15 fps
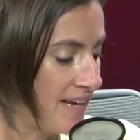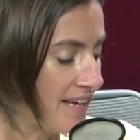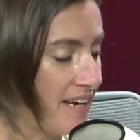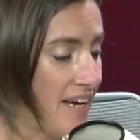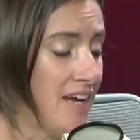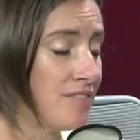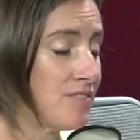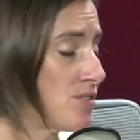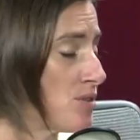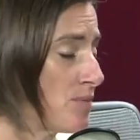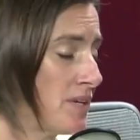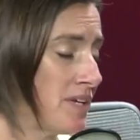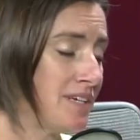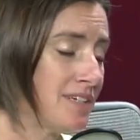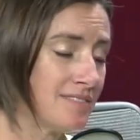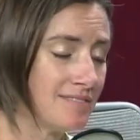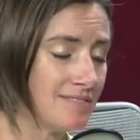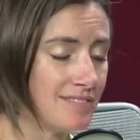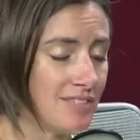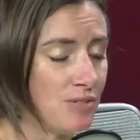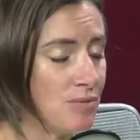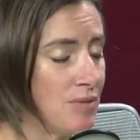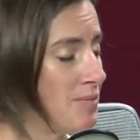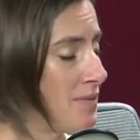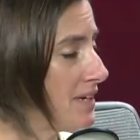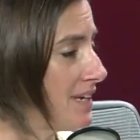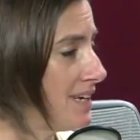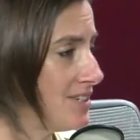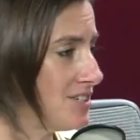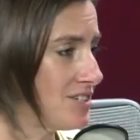have so many
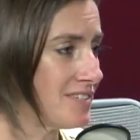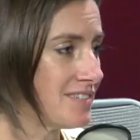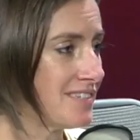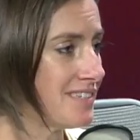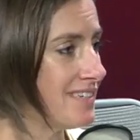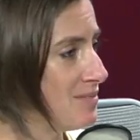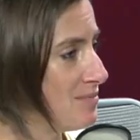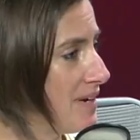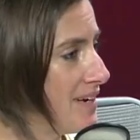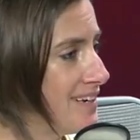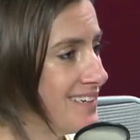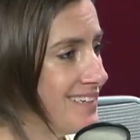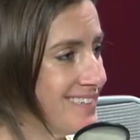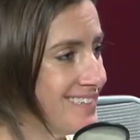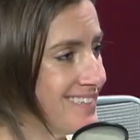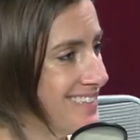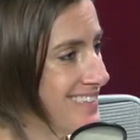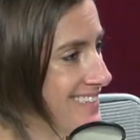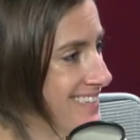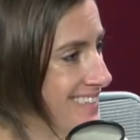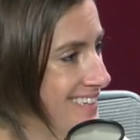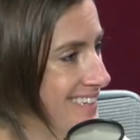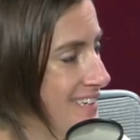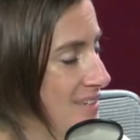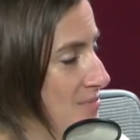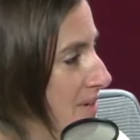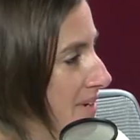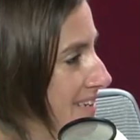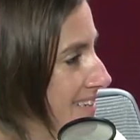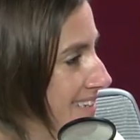medications in
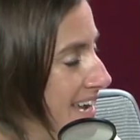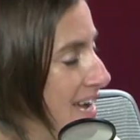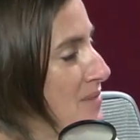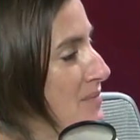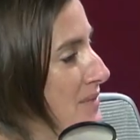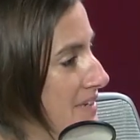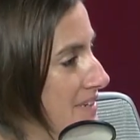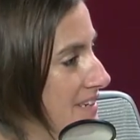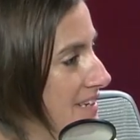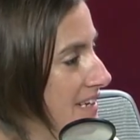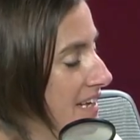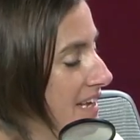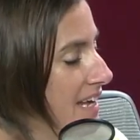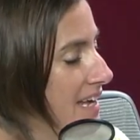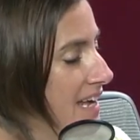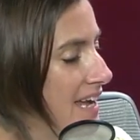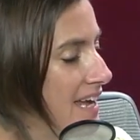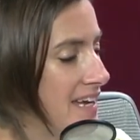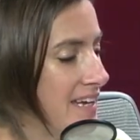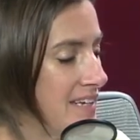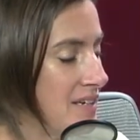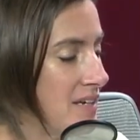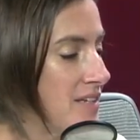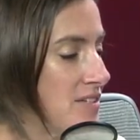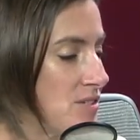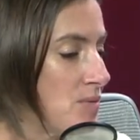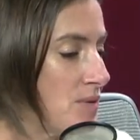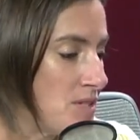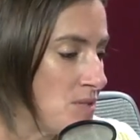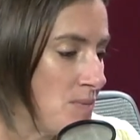my cabinet, and
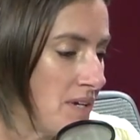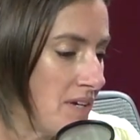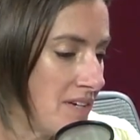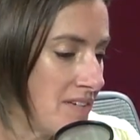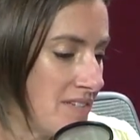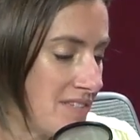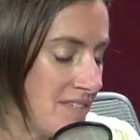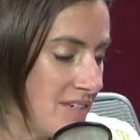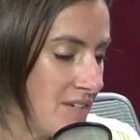it's because,